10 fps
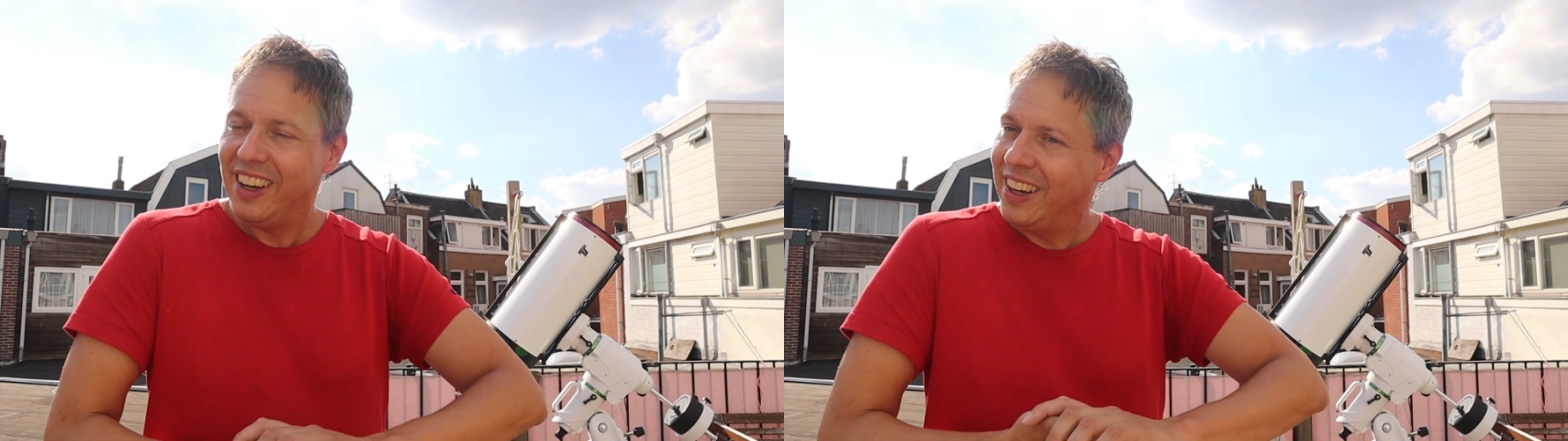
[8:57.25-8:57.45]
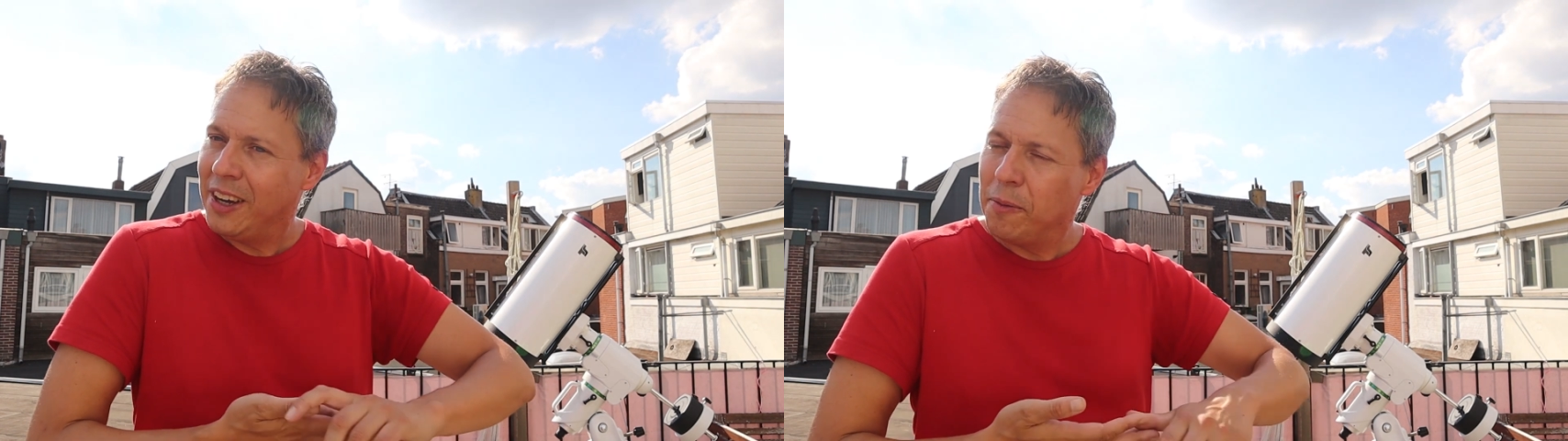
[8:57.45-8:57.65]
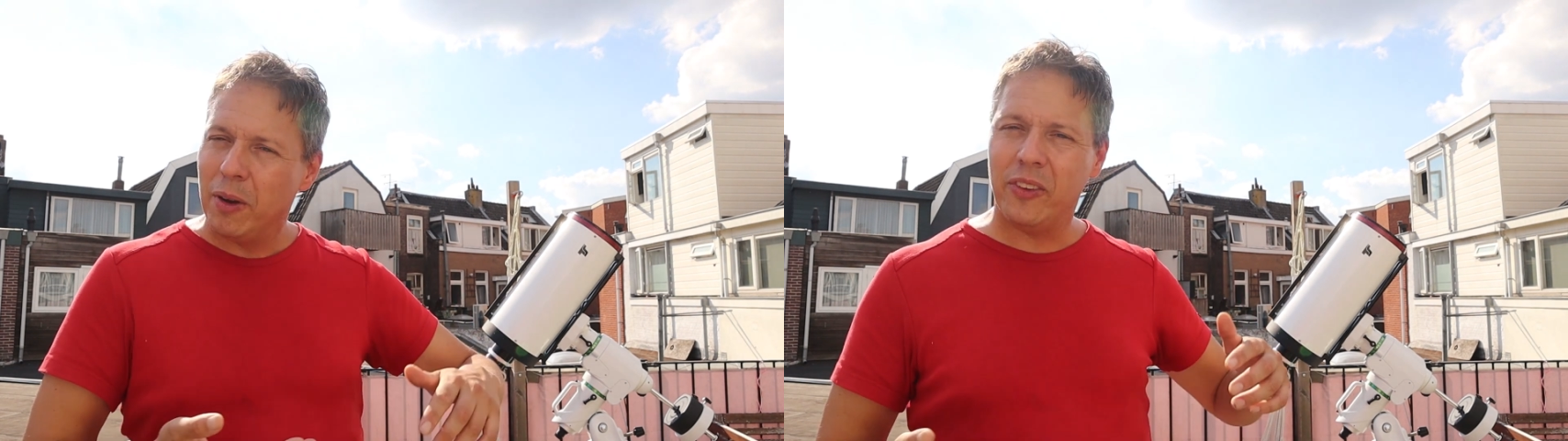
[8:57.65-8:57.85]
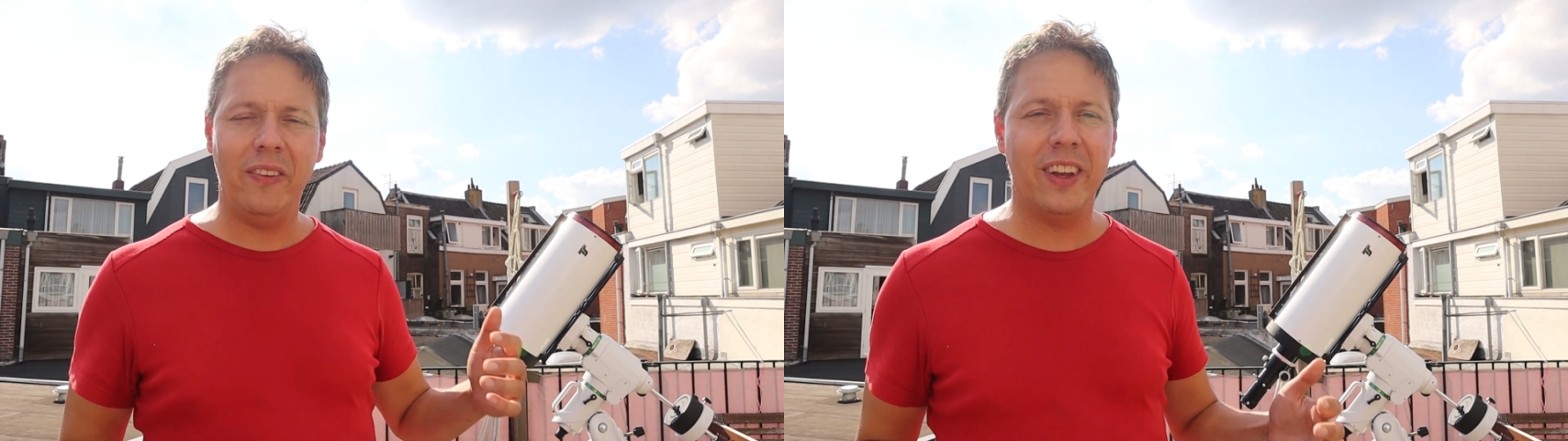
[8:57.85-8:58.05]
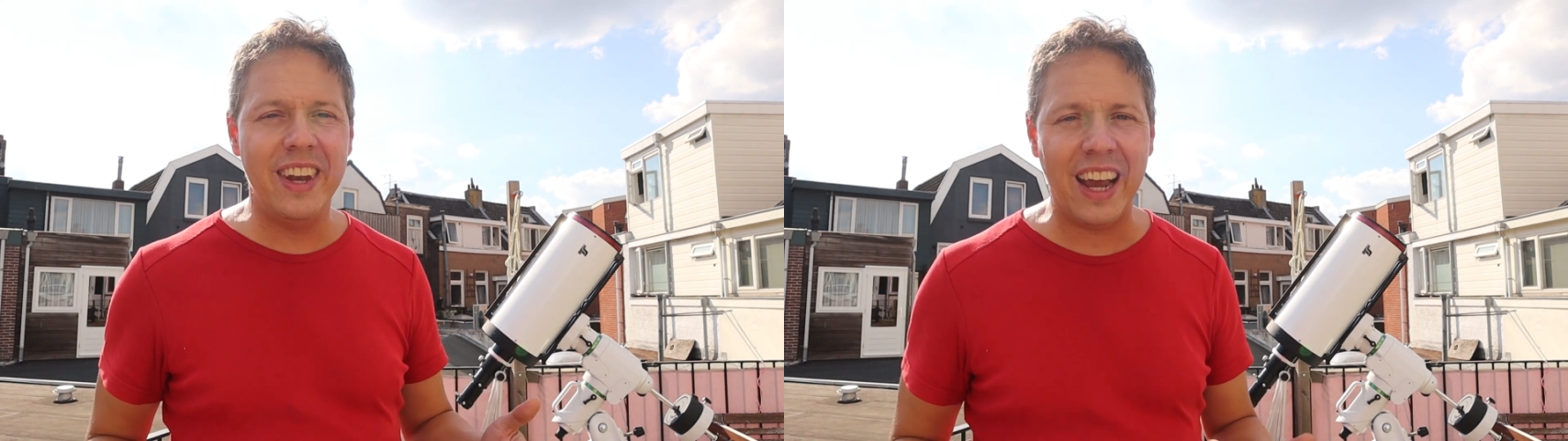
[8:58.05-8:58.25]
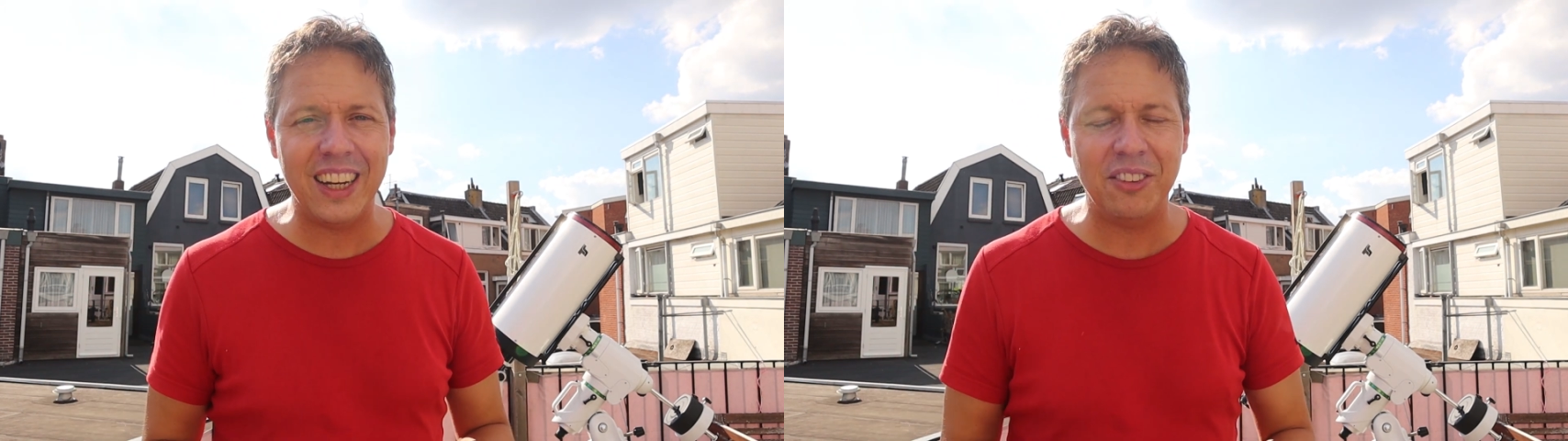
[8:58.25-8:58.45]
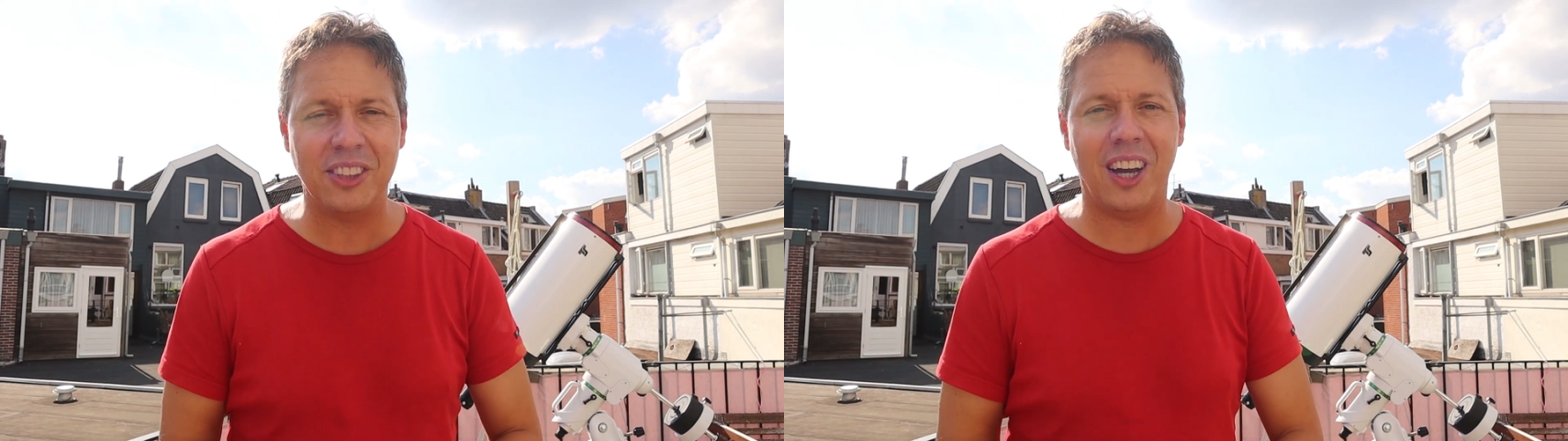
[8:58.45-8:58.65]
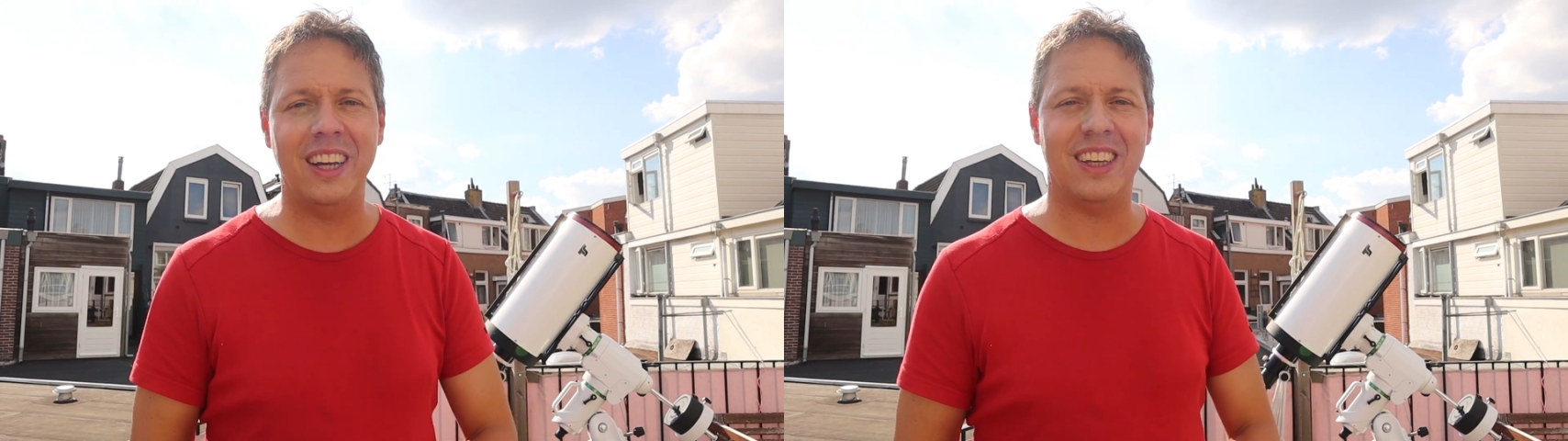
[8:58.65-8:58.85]
But on the negative
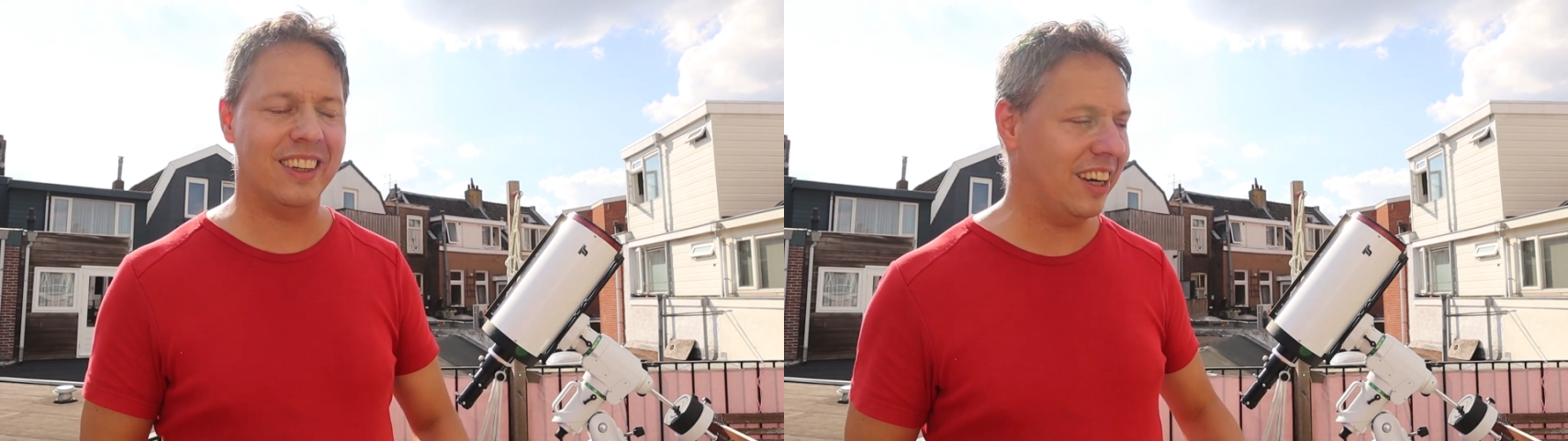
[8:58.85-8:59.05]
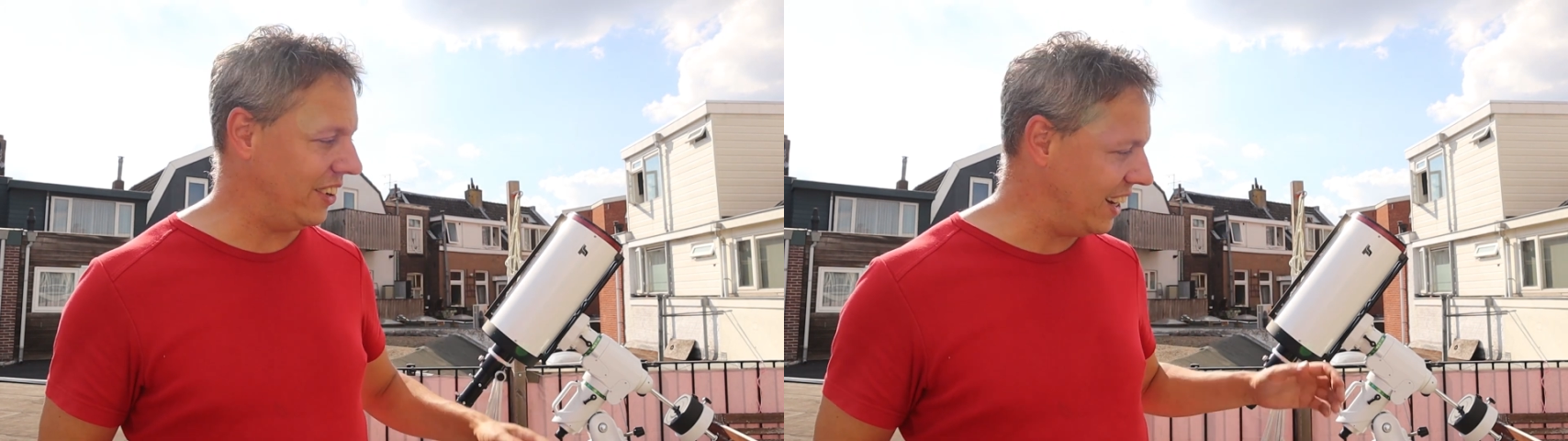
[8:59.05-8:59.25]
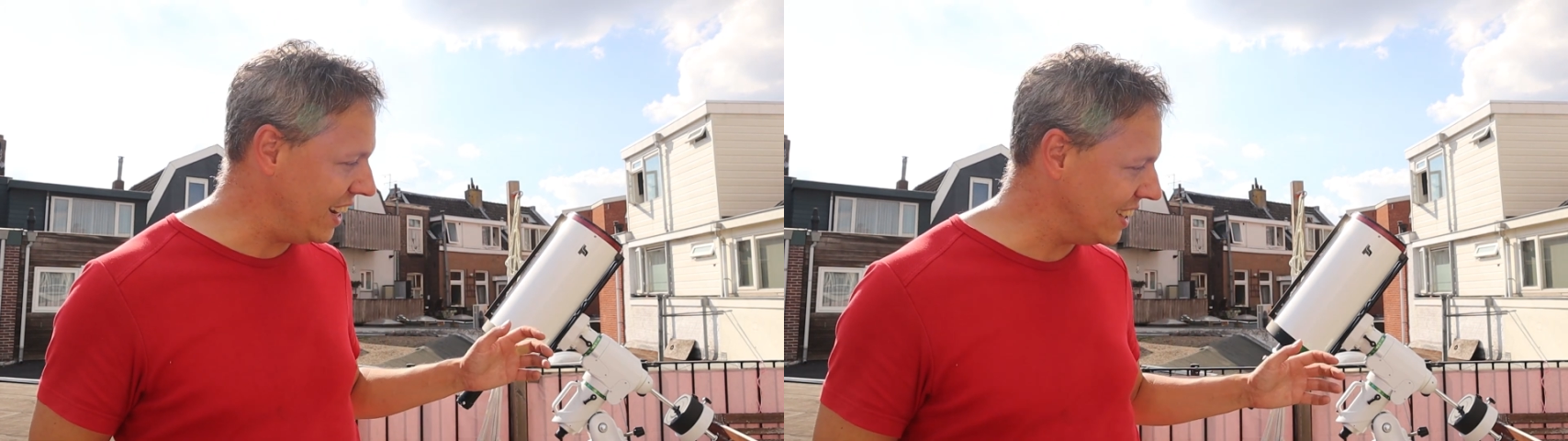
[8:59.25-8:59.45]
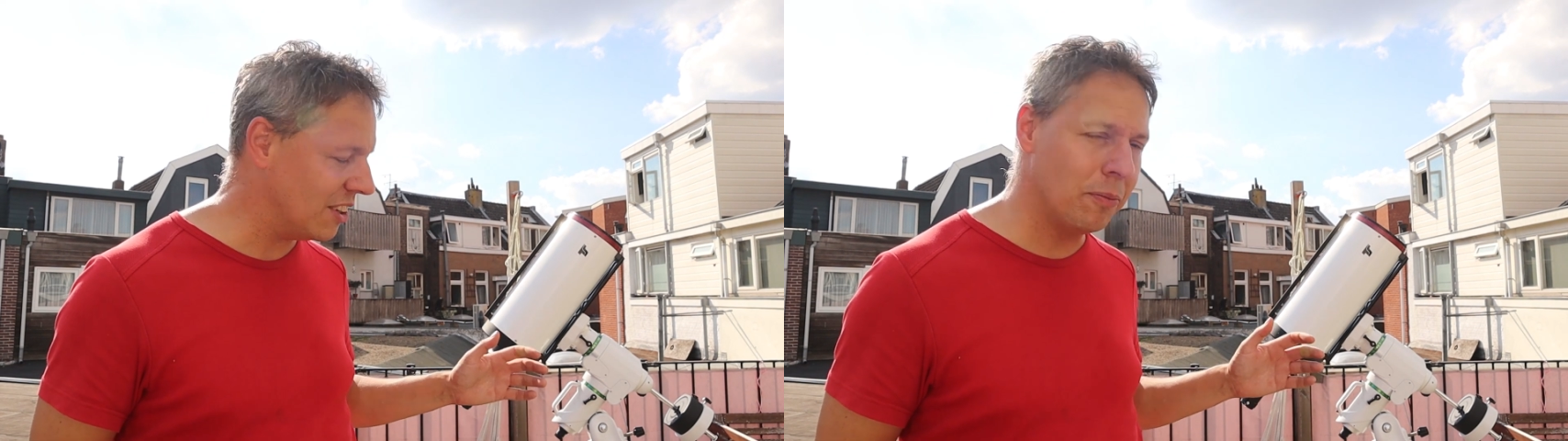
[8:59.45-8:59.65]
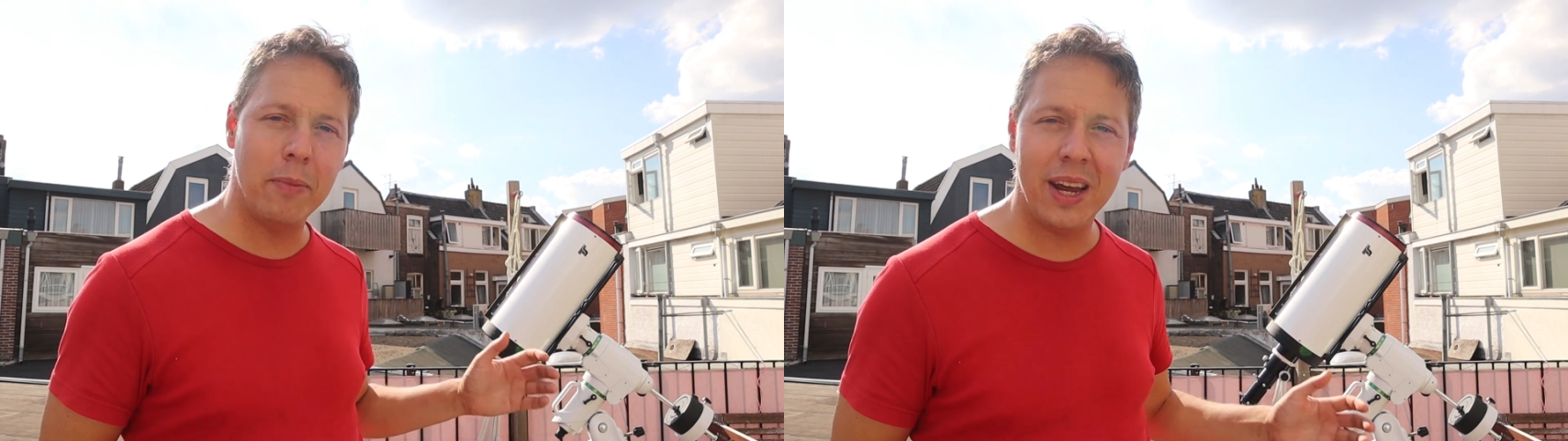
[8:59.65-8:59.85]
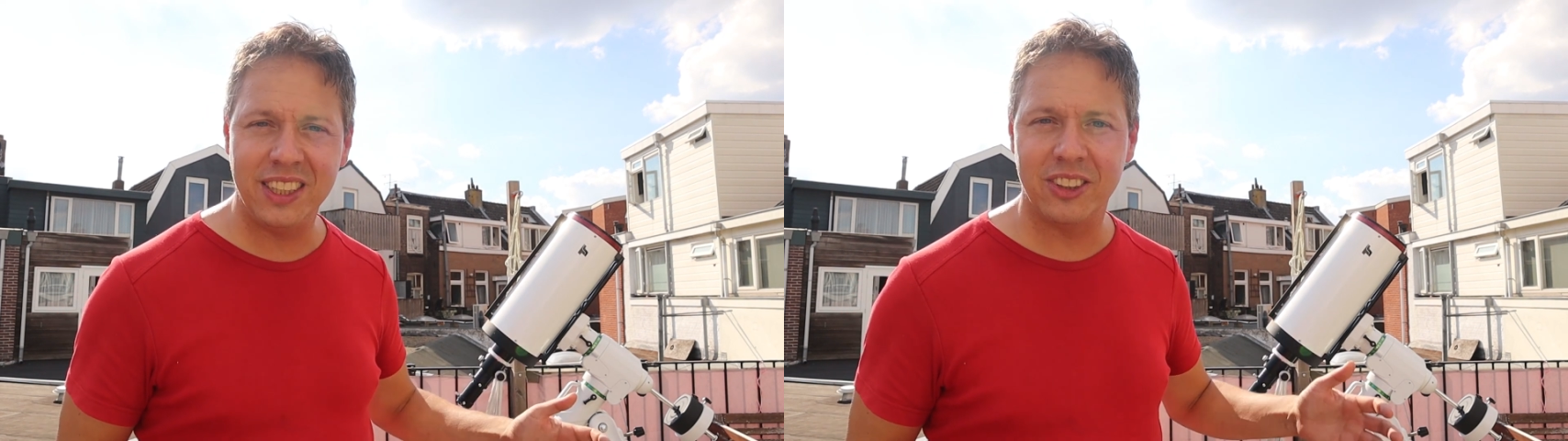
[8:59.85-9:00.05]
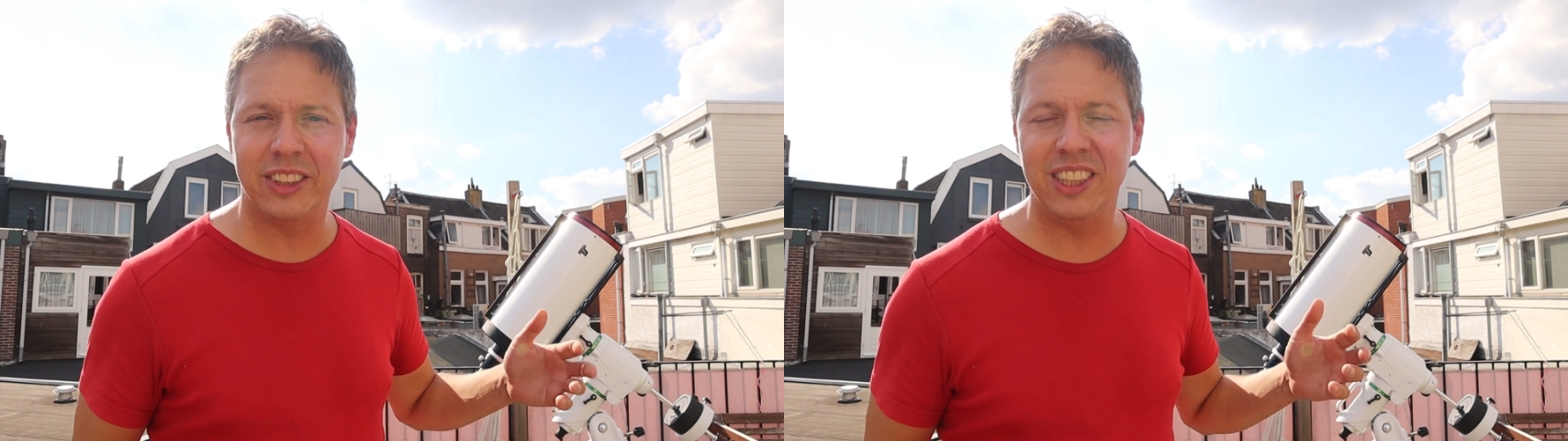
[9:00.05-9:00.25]
side, there is a major